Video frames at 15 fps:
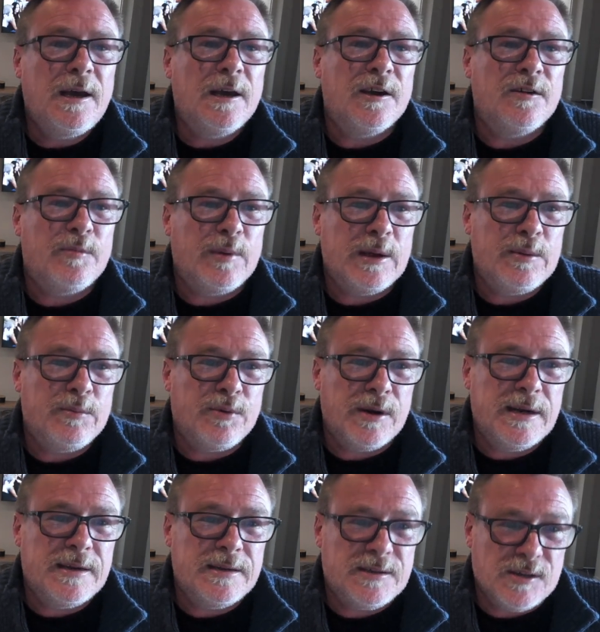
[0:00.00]
have been
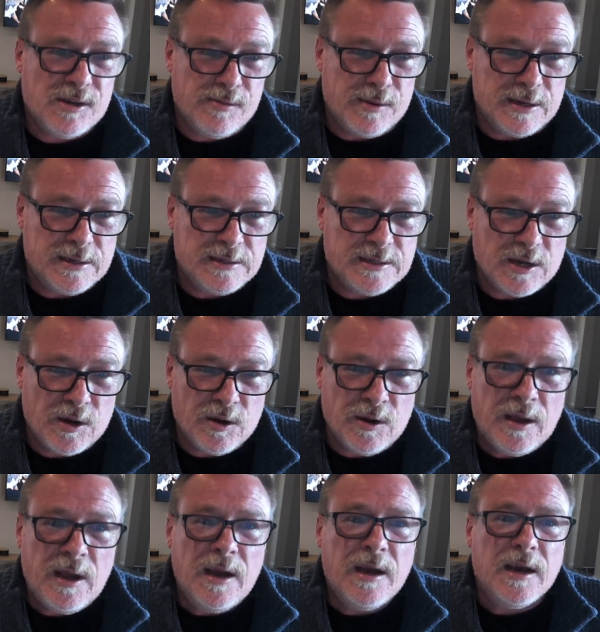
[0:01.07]
predetermined. So
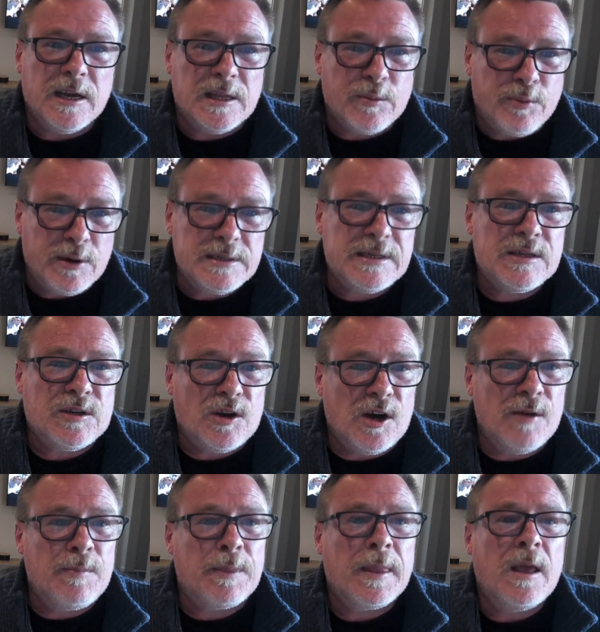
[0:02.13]
at the present
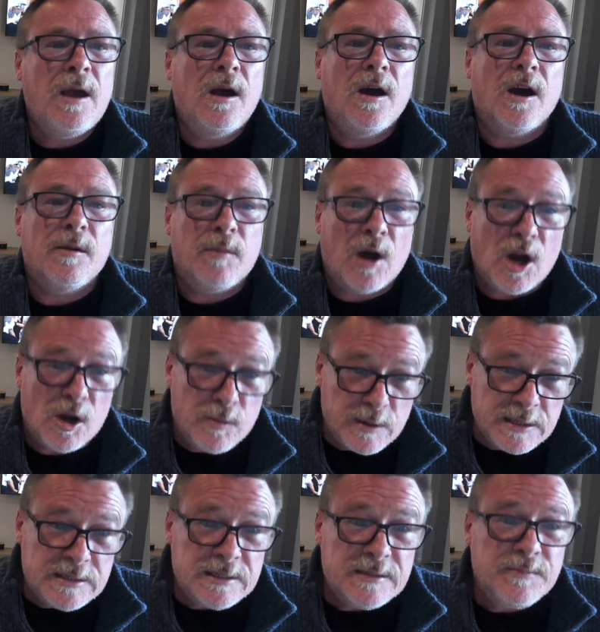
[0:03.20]
time, I'm
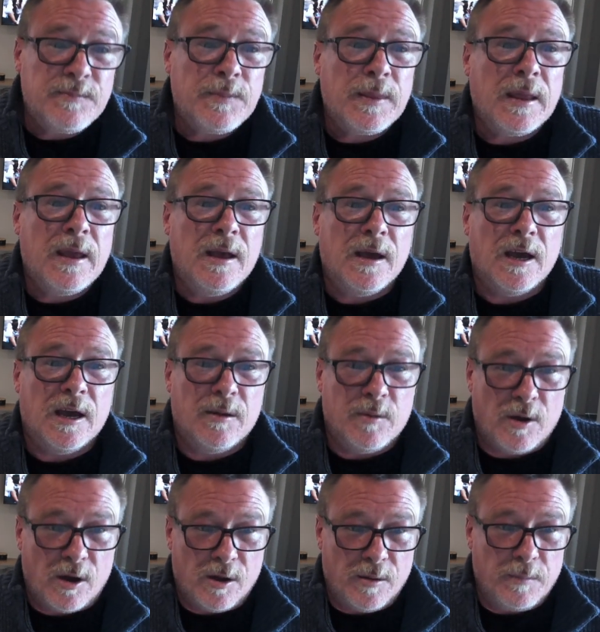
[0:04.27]
homeless, I'm
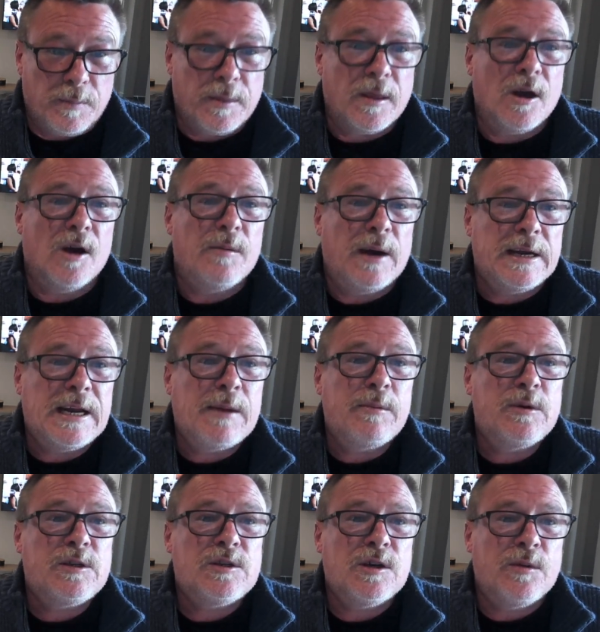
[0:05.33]

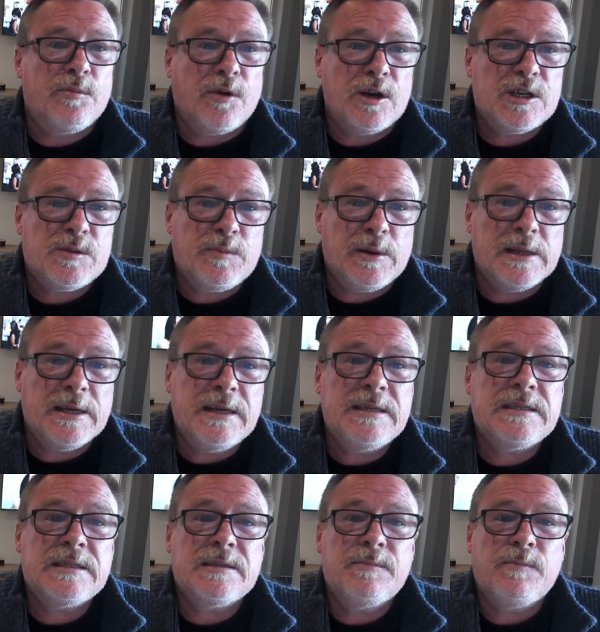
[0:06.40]
unable to approach
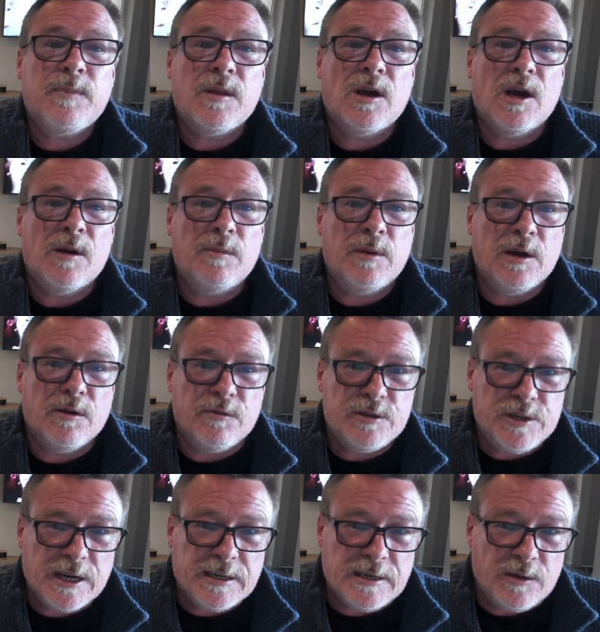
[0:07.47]
police, I'm a
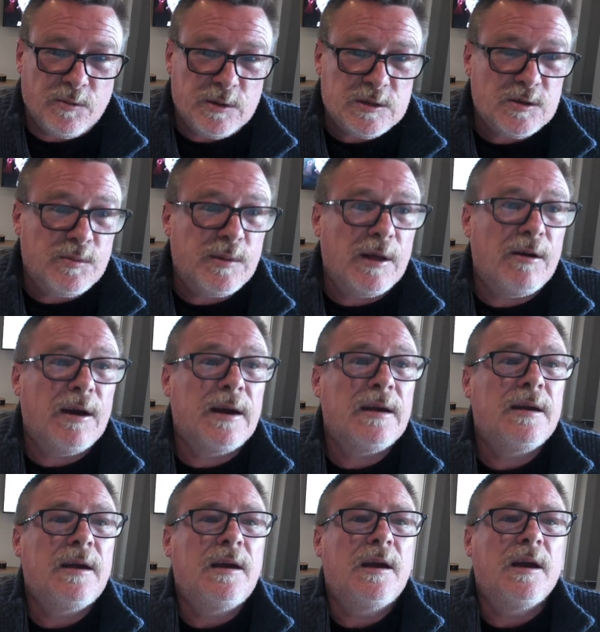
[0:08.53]
rejected whistleblower,
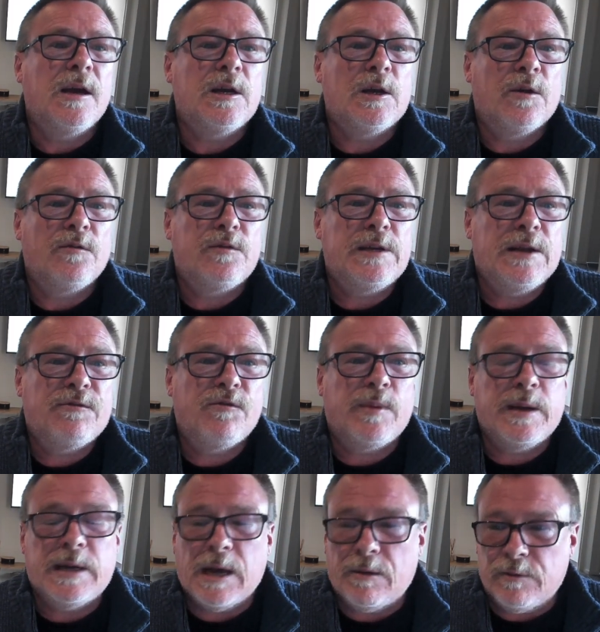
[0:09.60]
and I've never
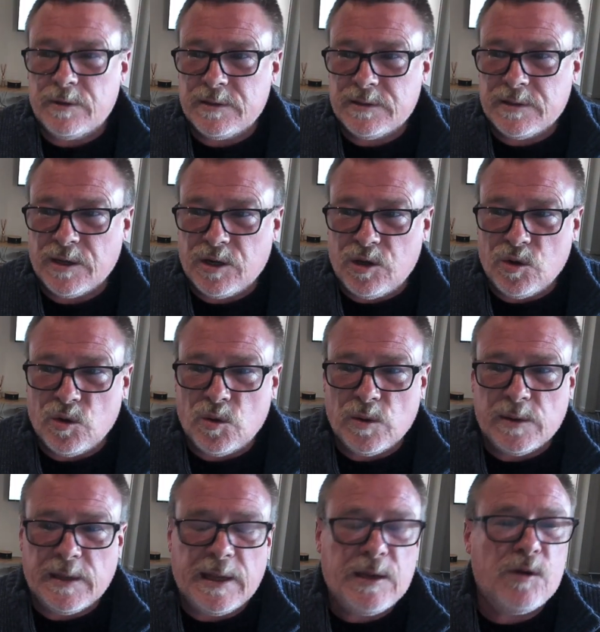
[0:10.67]
been able to secure
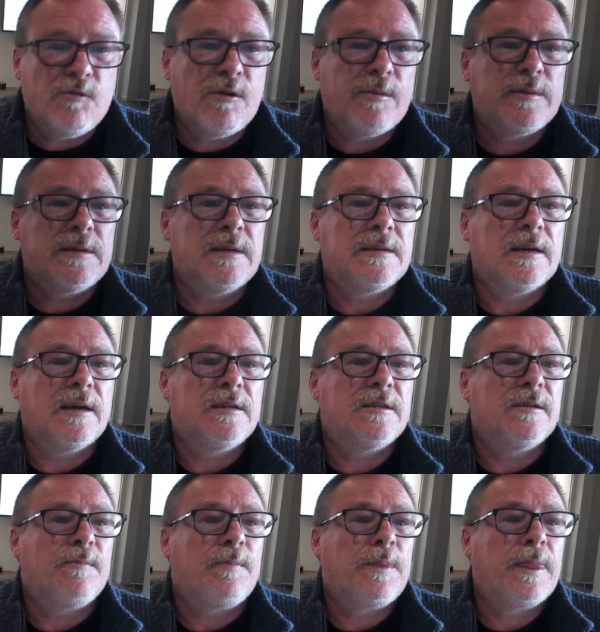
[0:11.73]
legal
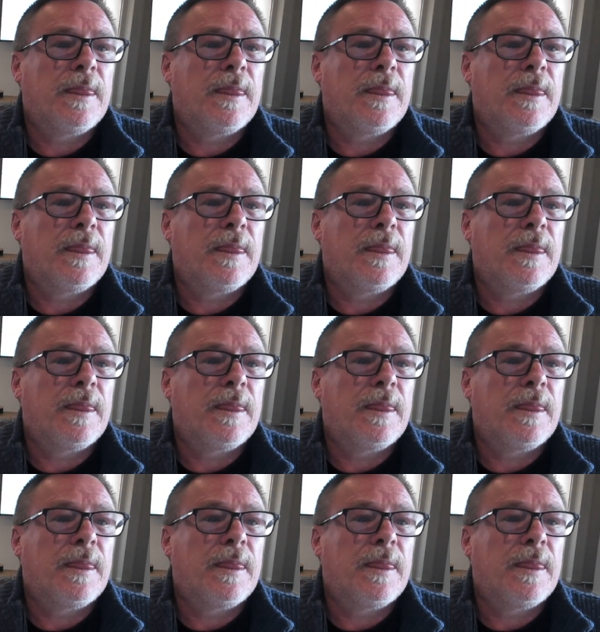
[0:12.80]
representation.